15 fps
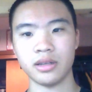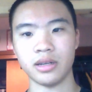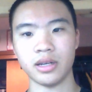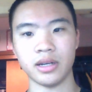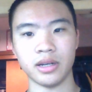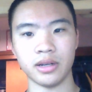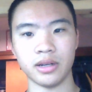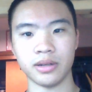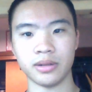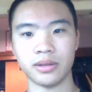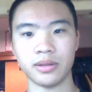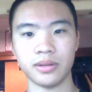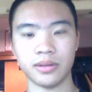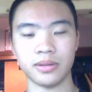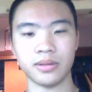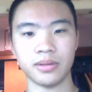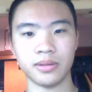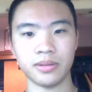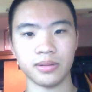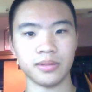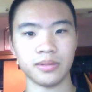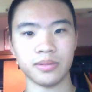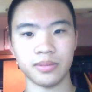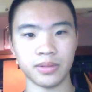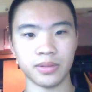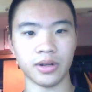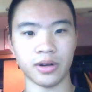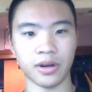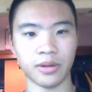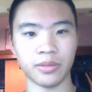I
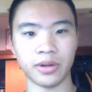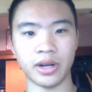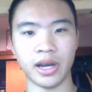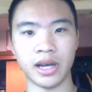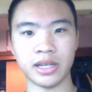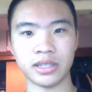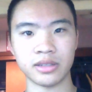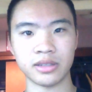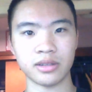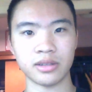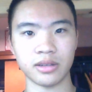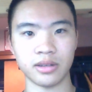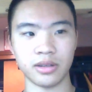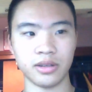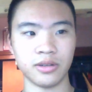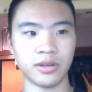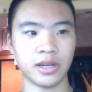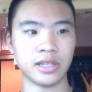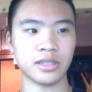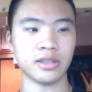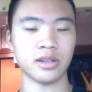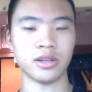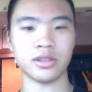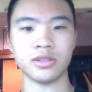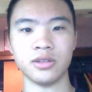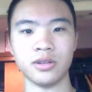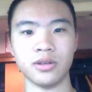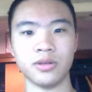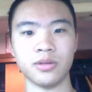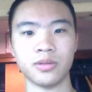want to ask you guys to
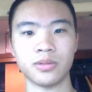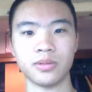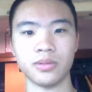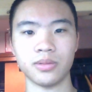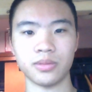also